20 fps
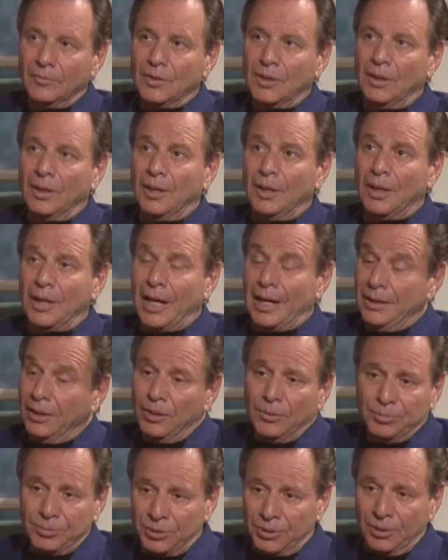Uh, I
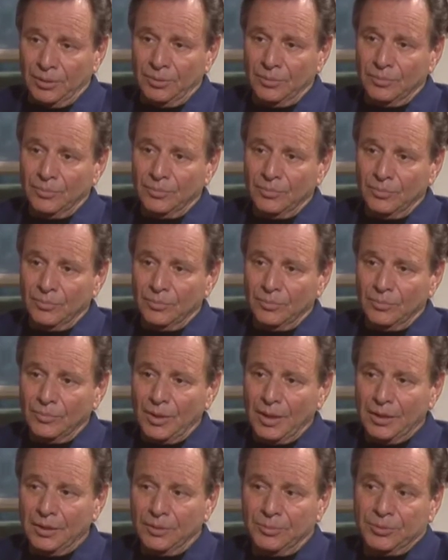hope so.
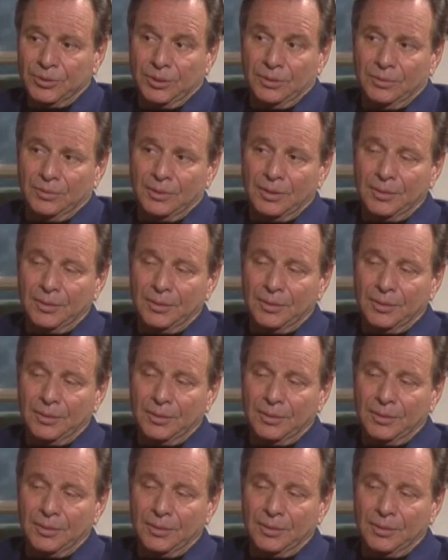I hope so.